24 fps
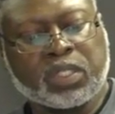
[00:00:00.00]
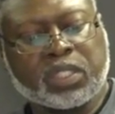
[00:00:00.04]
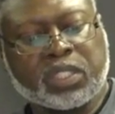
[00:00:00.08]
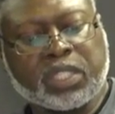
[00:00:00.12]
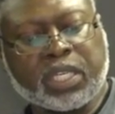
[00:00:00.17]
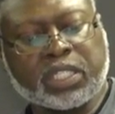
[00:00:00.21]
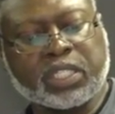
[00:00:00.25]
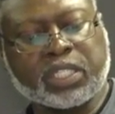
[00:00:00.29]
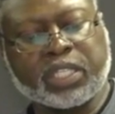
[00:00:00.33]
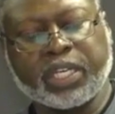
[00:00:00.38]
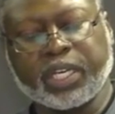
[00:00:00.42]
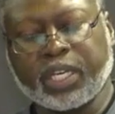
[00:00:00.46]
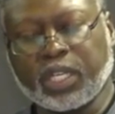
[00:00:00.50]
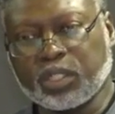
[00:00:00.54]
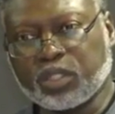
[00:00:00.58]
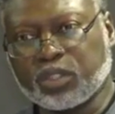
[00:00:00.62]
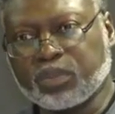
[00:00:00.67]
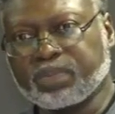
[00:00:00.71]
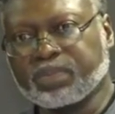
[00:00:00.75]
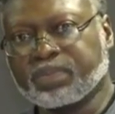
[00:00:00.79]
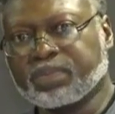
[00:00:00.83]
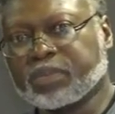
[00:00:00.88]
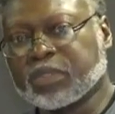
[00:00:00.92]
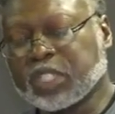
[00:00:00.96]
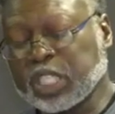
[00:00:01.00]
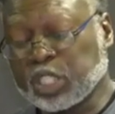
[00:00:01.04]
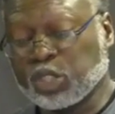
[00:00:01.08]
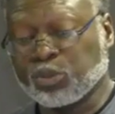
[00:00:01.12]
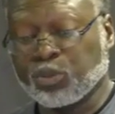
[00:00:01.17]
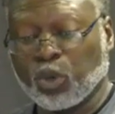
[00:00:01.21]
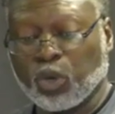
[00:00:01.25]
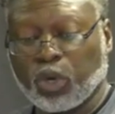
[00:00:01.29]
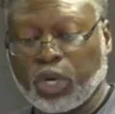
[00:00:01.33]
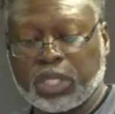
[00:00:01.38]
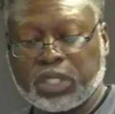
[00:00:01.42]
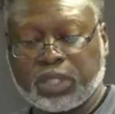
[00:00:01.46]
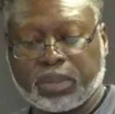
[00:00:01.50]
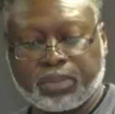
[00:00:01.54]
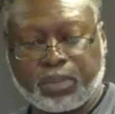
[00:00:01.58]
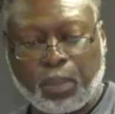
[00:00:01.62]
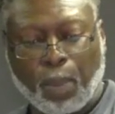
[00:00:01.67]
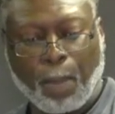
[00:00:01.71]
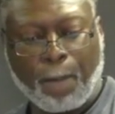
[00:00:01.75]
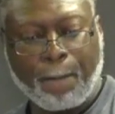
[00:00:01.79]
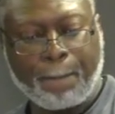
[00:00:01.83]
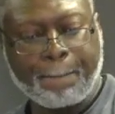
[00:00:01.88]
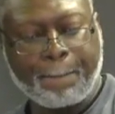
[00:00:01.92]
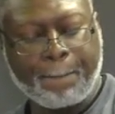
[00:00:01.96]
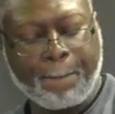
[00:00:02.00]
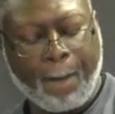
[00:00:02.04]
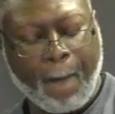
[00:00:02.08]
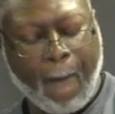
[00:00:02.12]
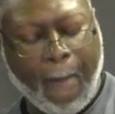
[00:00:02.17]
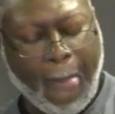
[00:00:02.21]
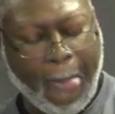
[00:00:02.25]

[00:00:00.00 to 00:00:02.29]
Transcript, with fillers: six kids, six boys. Mm.